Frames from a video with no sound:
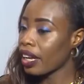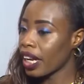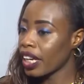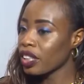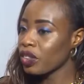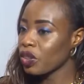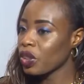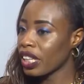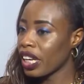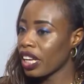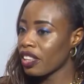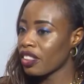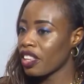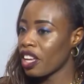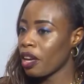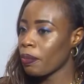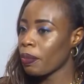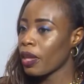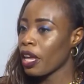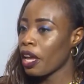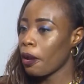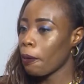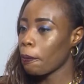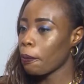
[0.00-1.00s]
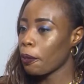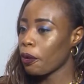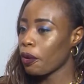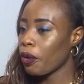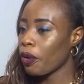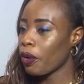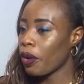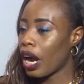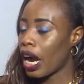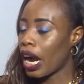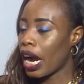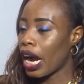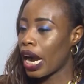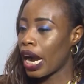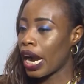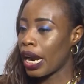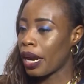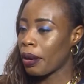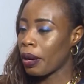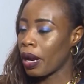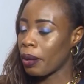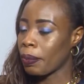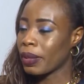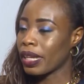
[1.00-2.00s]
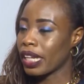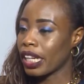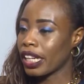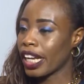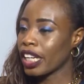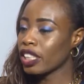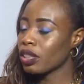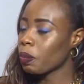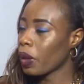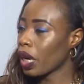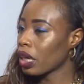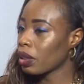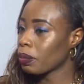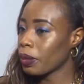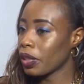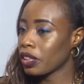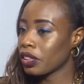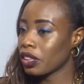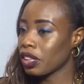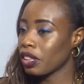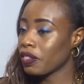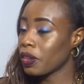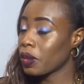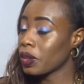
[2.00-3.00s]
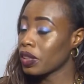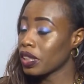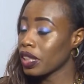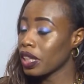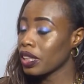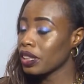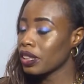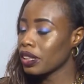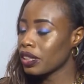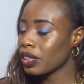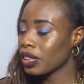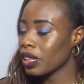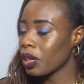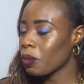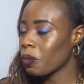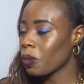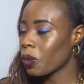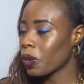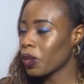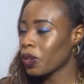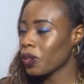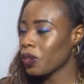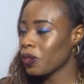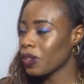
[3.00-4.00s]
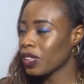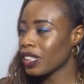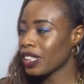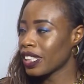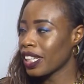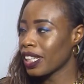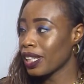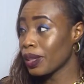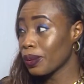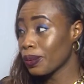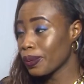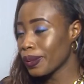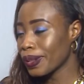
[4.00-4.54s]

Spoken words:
I do get them, but I mean, I like to pride myself. I was saying to someone recently, who